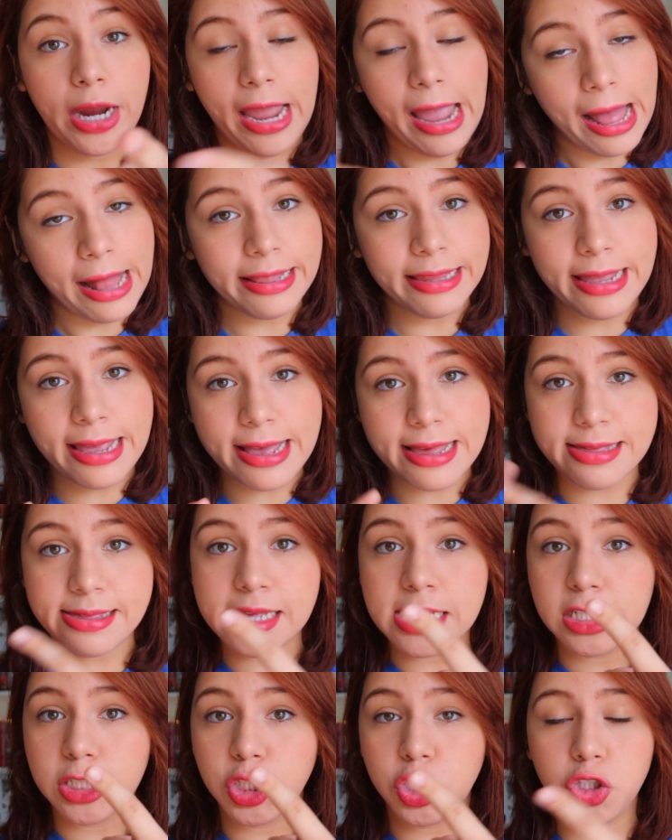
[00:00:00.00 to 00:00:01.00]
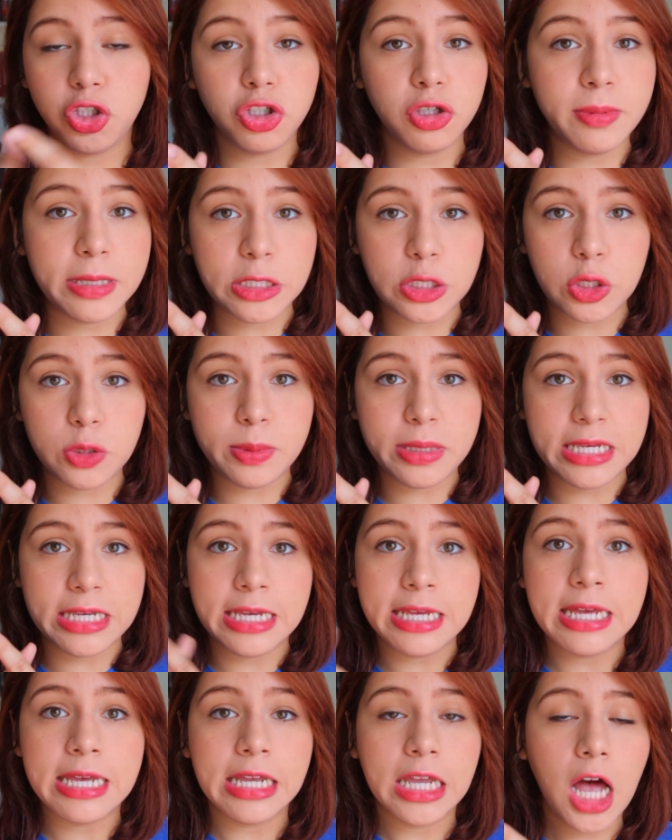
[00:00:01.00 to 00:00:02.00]
Alias, doobie
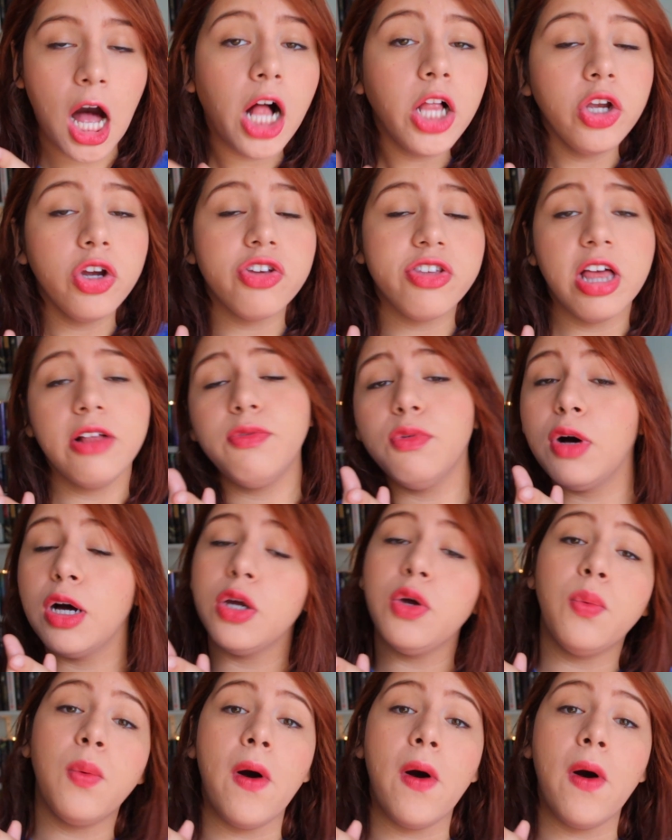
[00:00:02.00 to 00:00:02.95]
doobie, call yourself what you